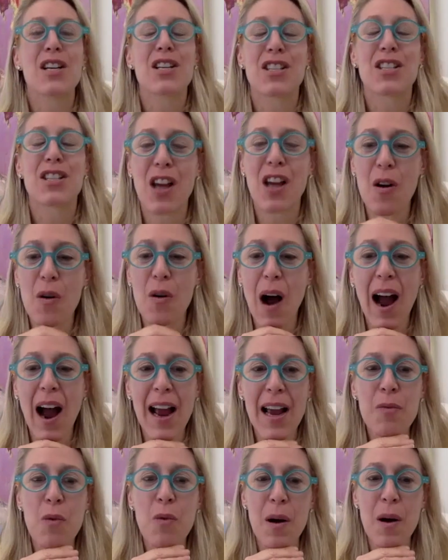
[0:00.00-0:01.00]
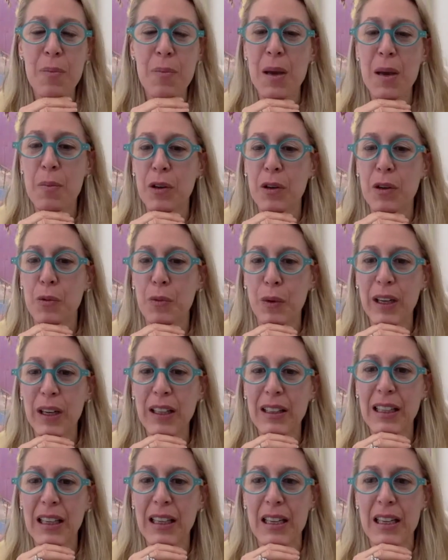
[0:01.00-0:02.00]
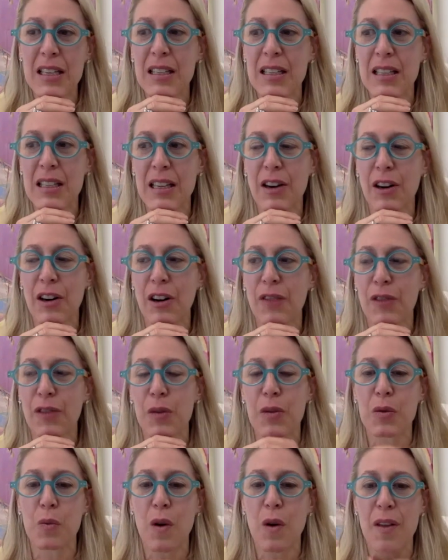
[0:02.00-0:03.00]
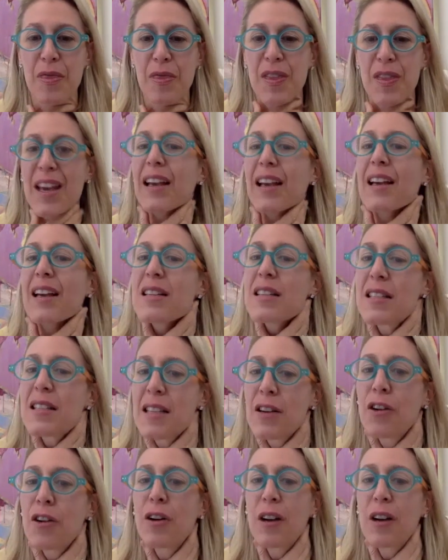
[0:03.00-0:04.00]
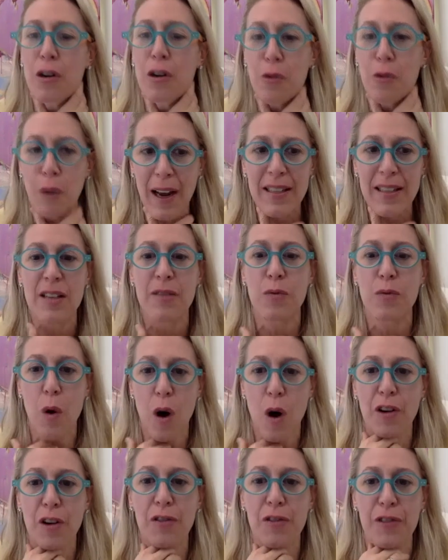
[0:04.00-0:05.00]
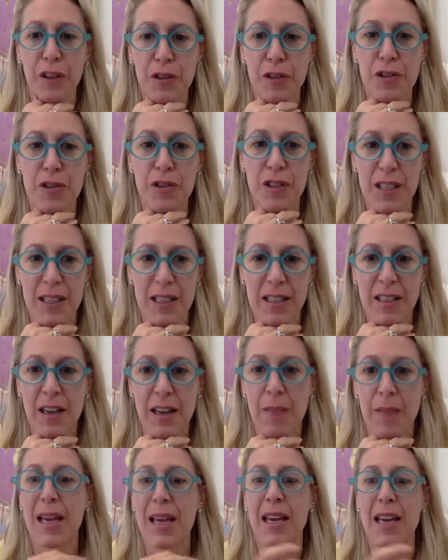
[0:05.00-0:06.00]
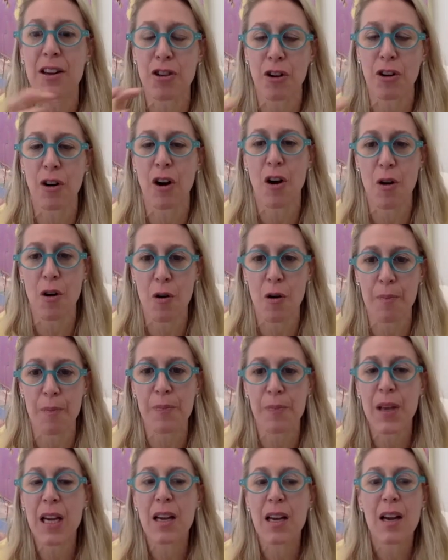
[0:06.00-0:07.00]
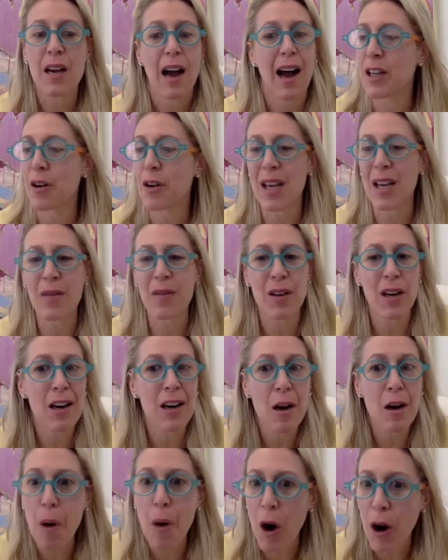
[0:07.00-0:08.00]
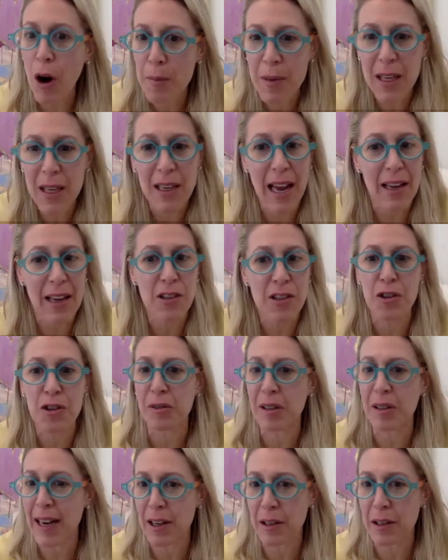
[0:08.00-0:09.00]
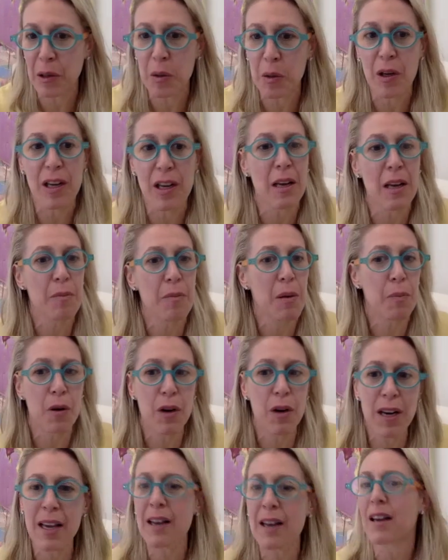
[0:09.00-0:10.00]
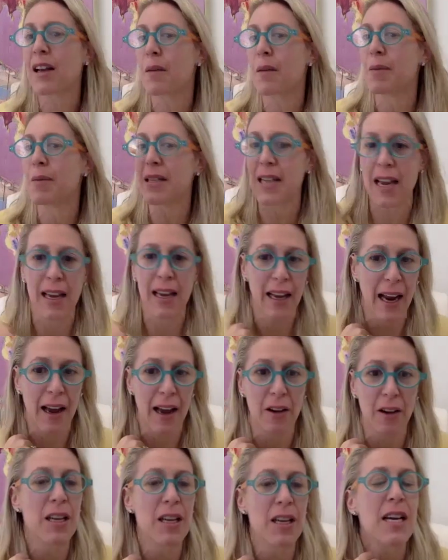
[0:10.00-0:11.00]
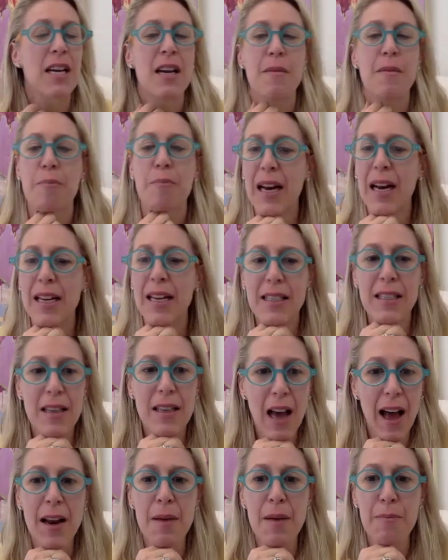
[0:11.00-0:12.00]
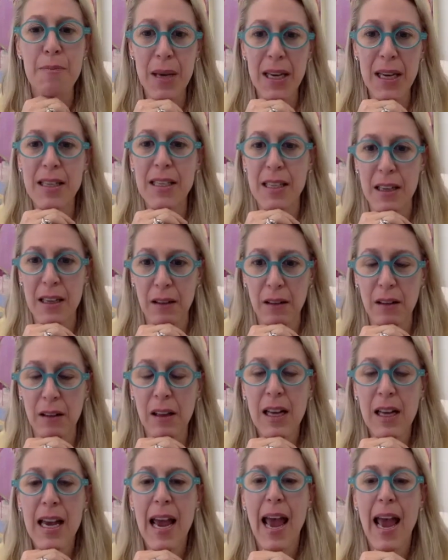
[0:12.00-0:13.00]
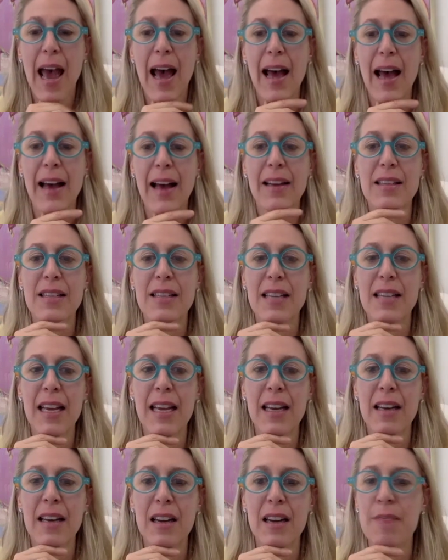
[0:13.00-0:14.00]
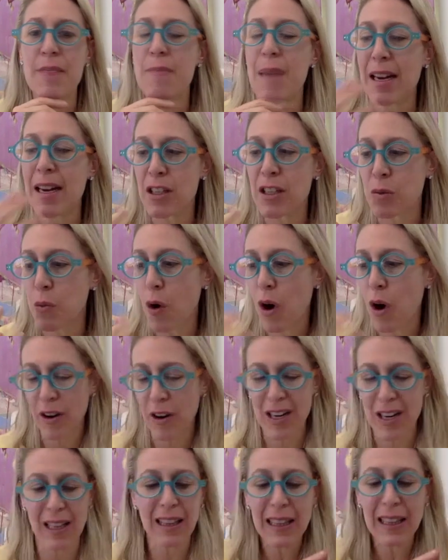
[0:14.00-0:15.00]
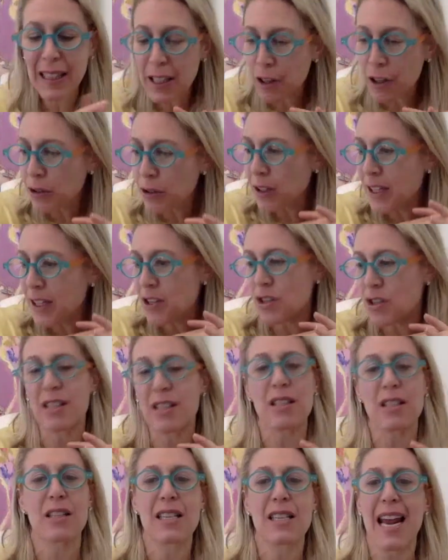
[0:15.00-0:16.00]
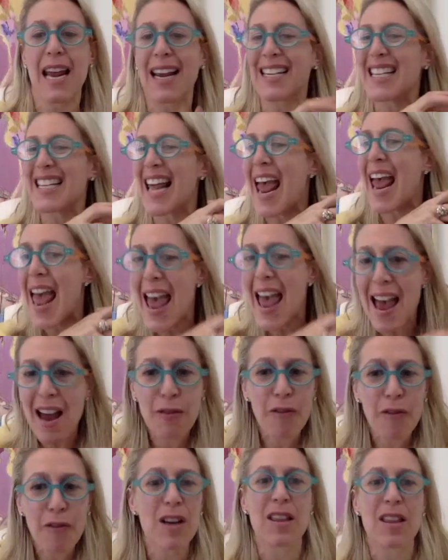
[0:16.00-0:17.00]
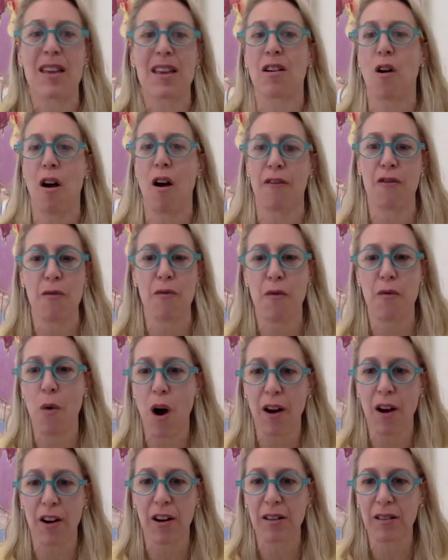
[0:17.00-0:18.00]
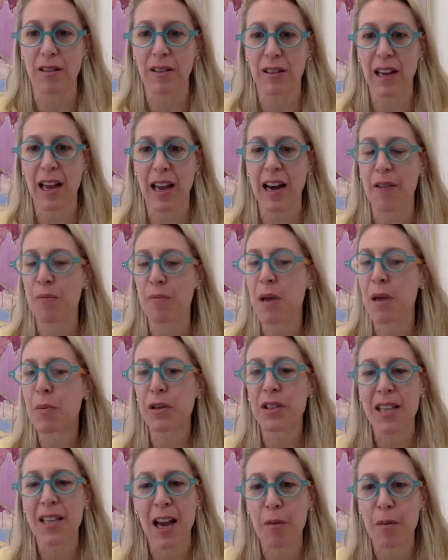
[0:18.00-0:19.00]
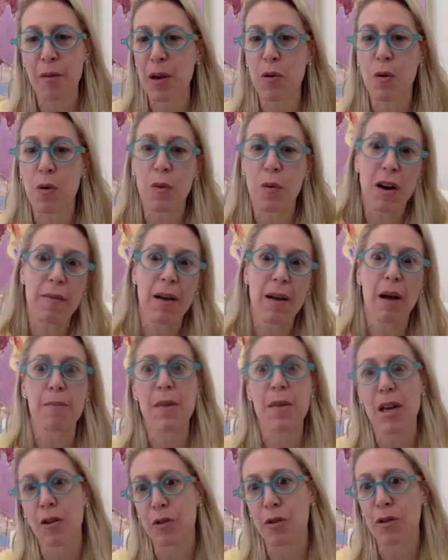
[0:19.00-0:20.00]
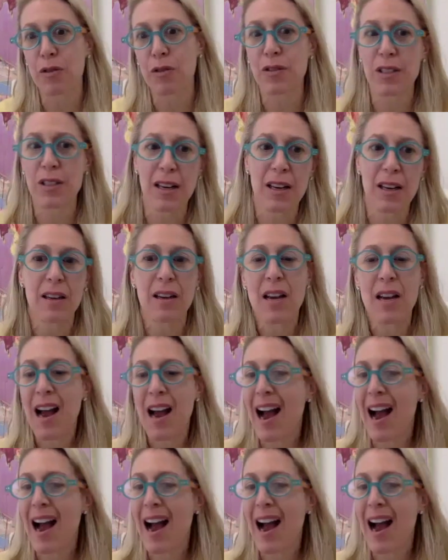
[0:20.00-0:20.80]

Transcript: So I want people to really consider, if there was one thing, consider an aggressive water filter system in your home. You know, even in an apartment, ask your landlord. It can be put in. It can be taken out. But it's not a big deal. And it makes water. It literally just takes everything off of water. And if people tell me, well, what about minerals? And